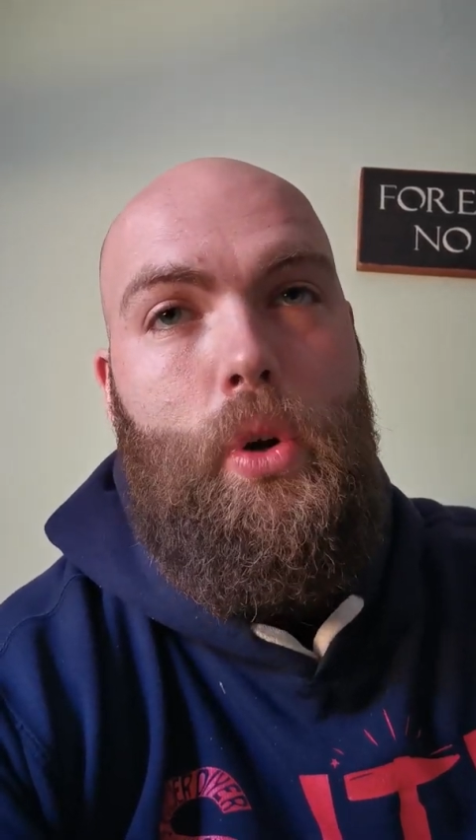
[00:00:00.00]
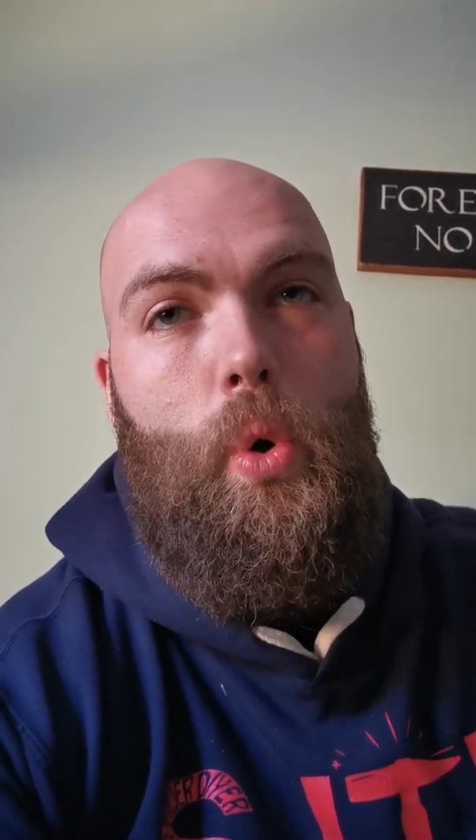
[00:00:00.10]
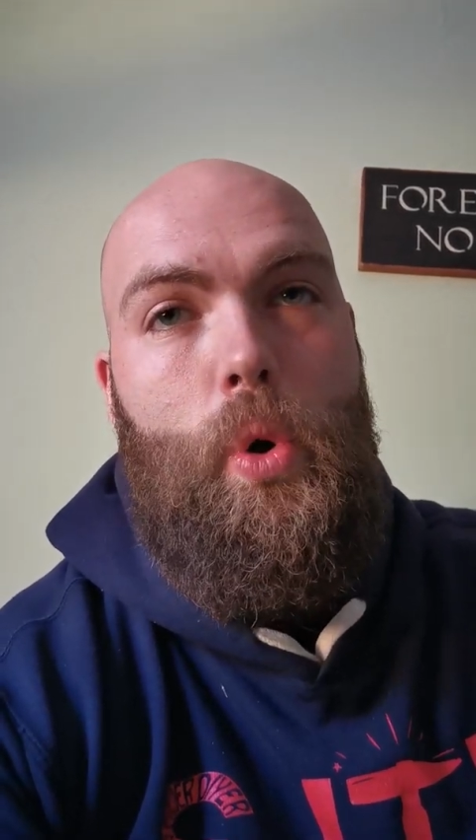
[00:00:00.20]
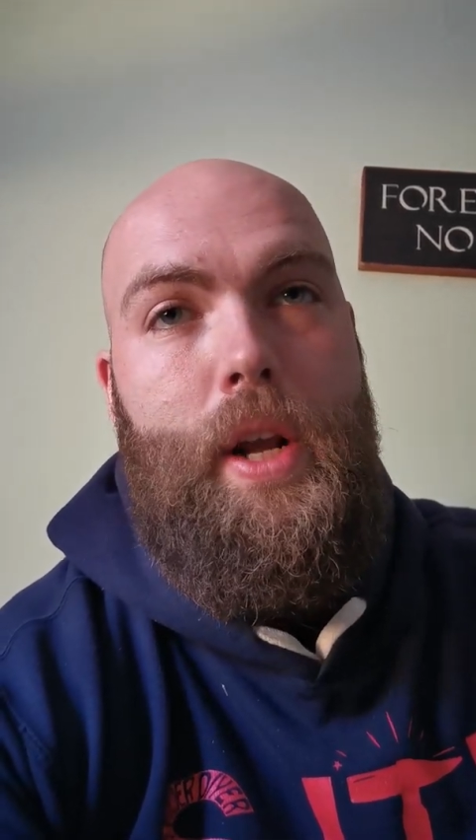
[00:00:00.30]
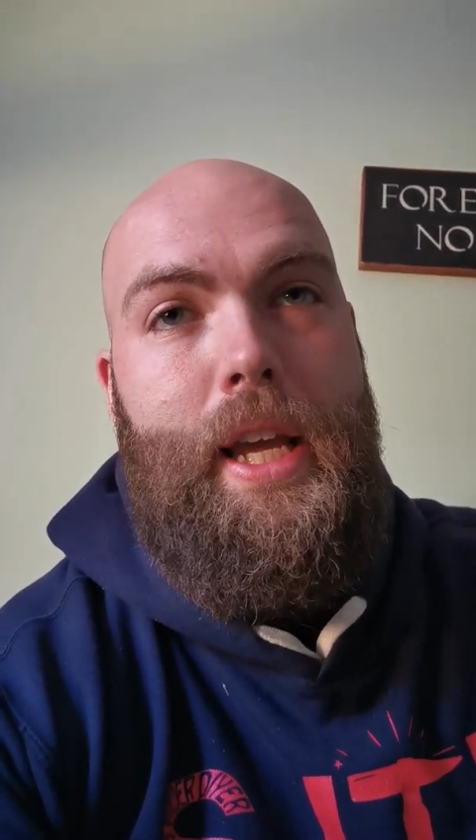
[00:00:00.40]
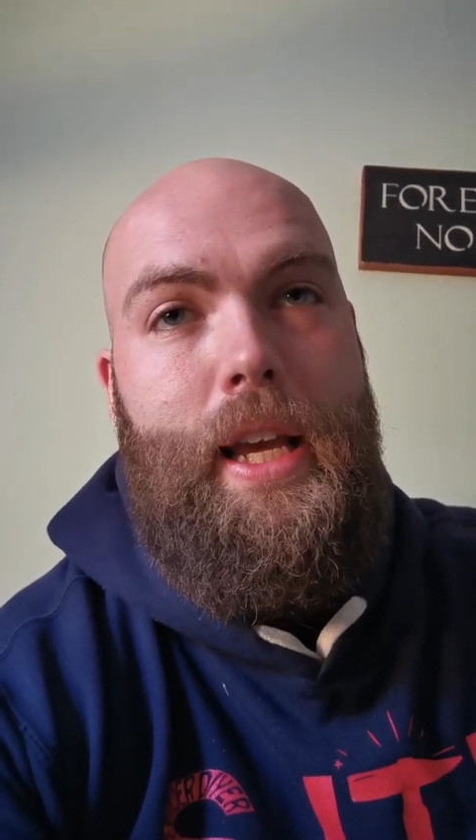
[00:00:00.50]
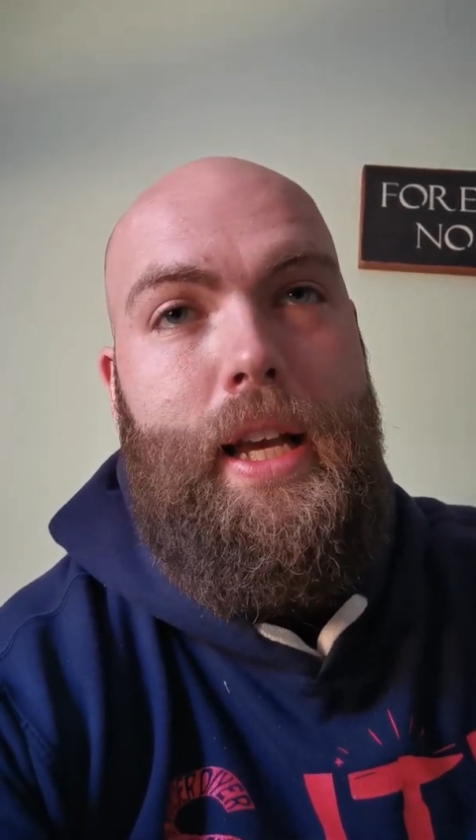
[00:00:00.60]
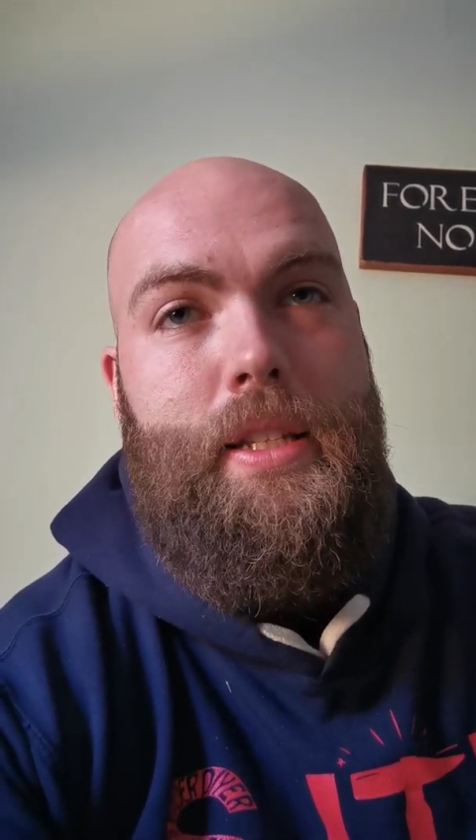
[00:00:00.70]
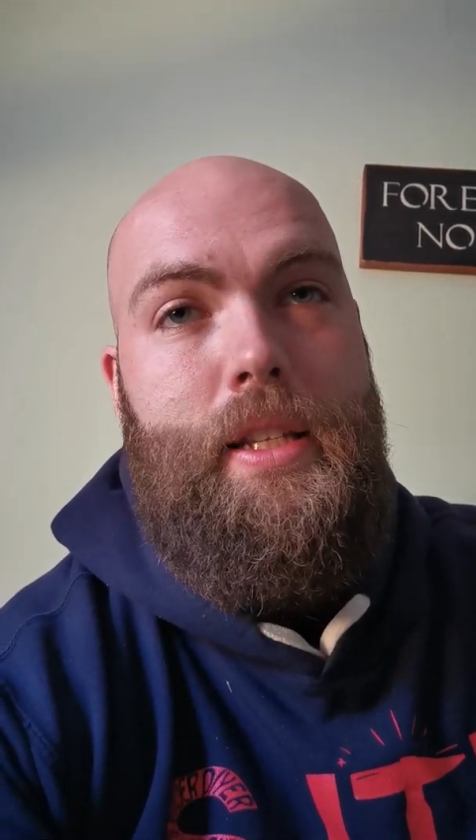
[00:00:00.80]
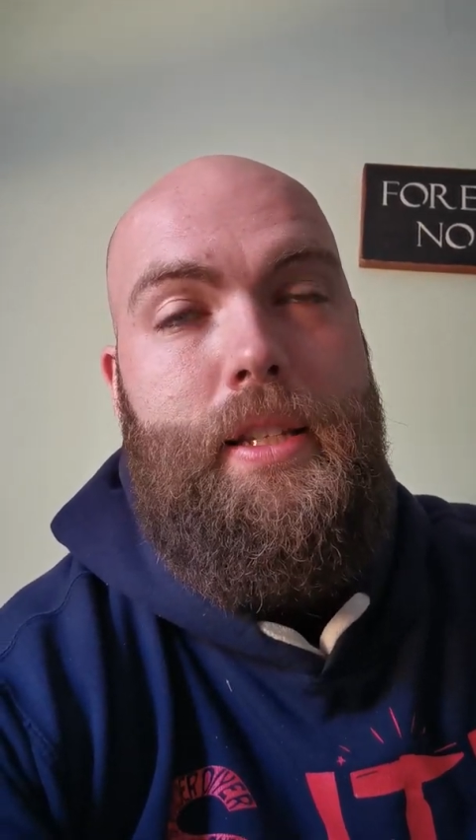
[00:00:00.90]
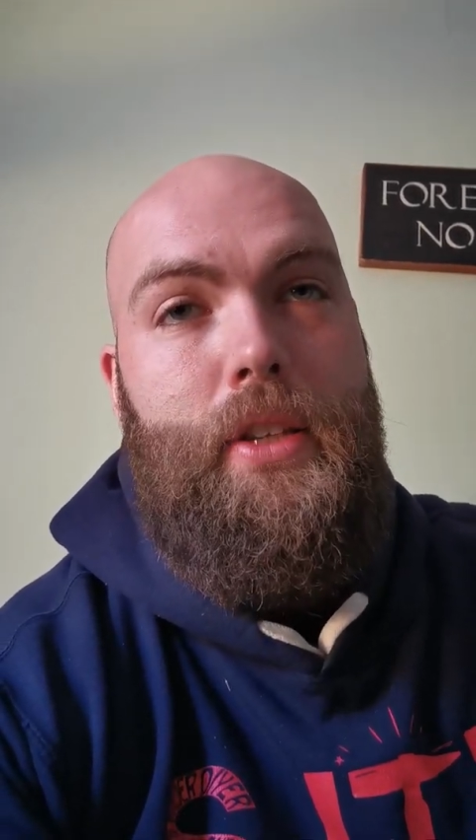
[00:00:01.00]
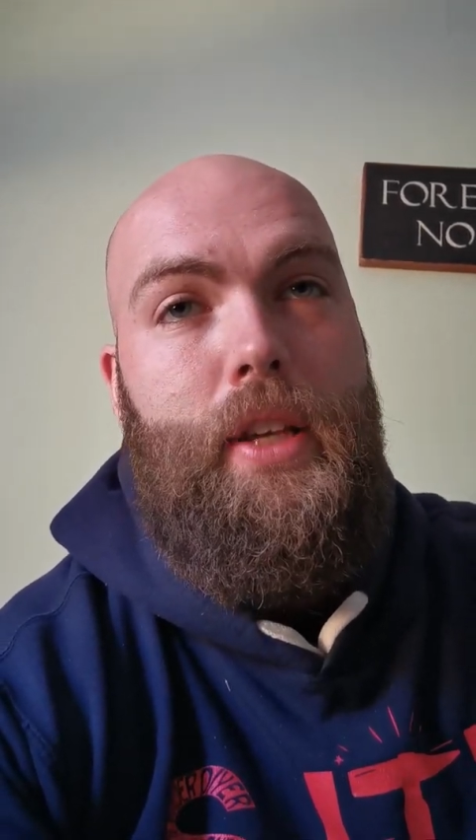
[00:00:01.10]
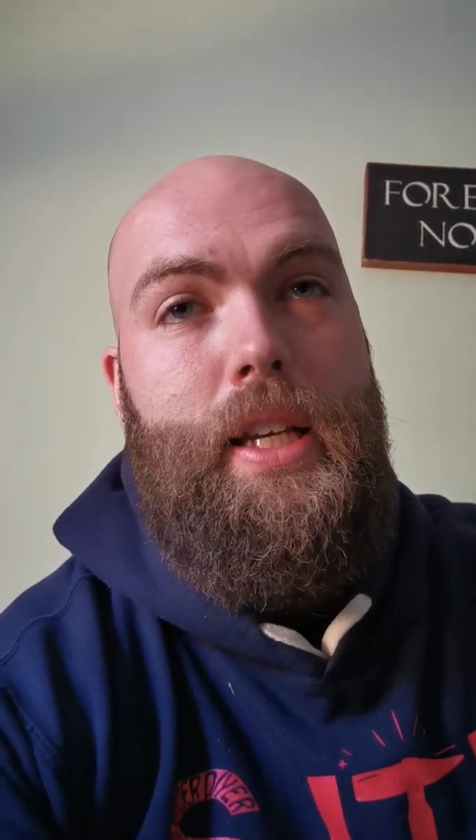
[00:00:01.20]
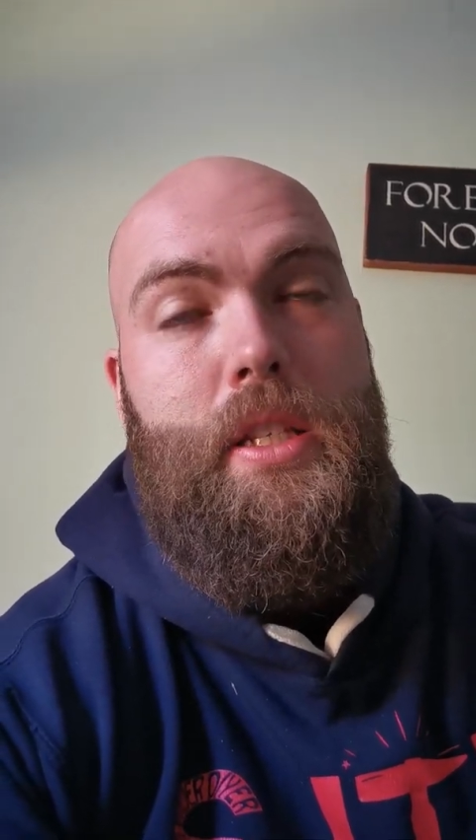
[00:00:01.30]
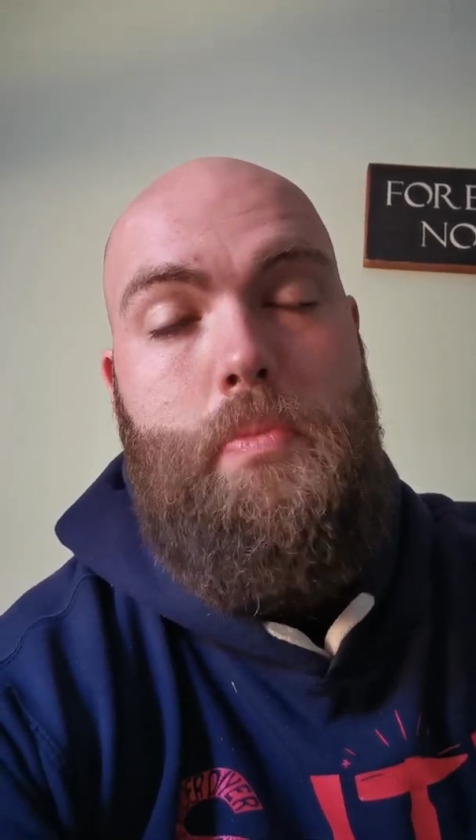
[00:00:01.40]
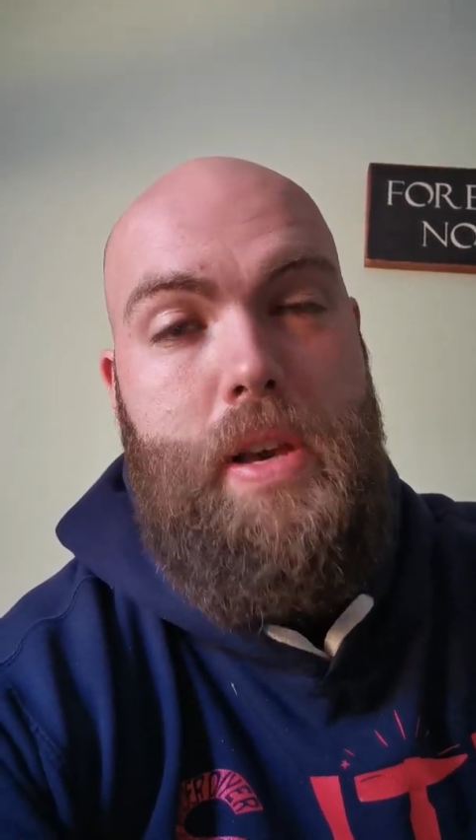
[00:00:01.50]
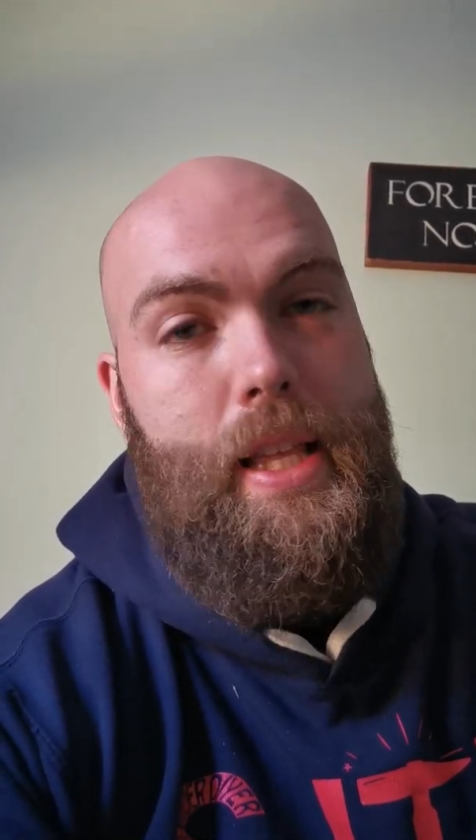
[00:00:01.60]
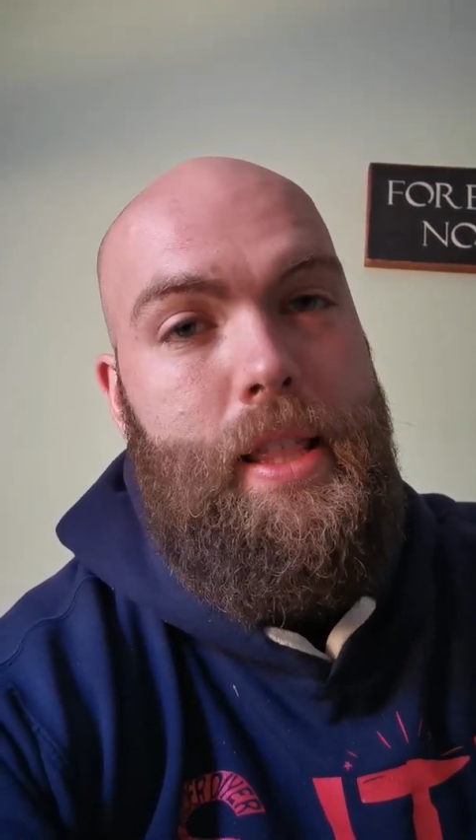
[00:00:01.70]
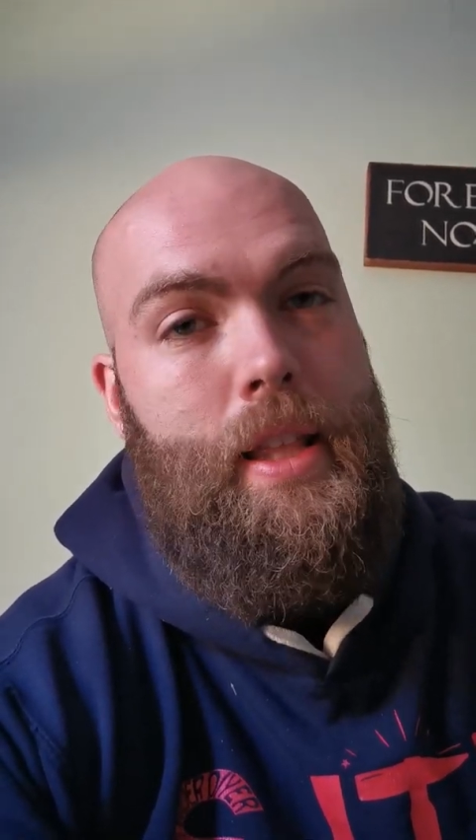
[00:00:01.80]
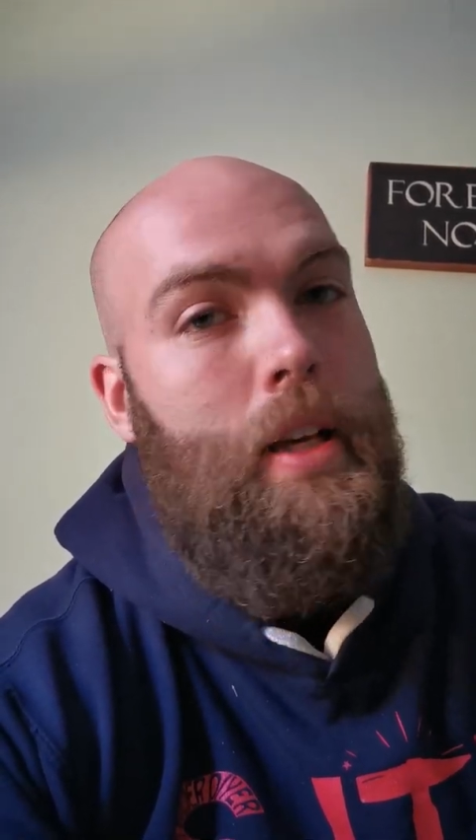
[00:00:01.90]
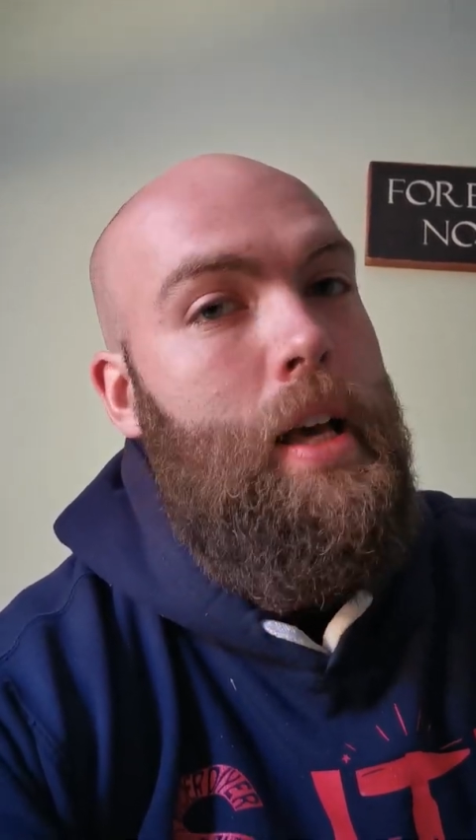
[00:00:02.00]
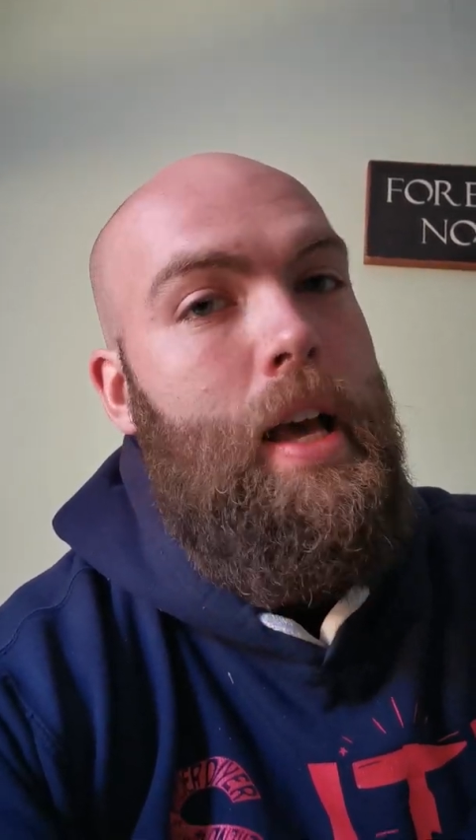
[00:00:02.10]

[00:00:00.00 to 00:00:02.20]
Corey and Cecilia Smith,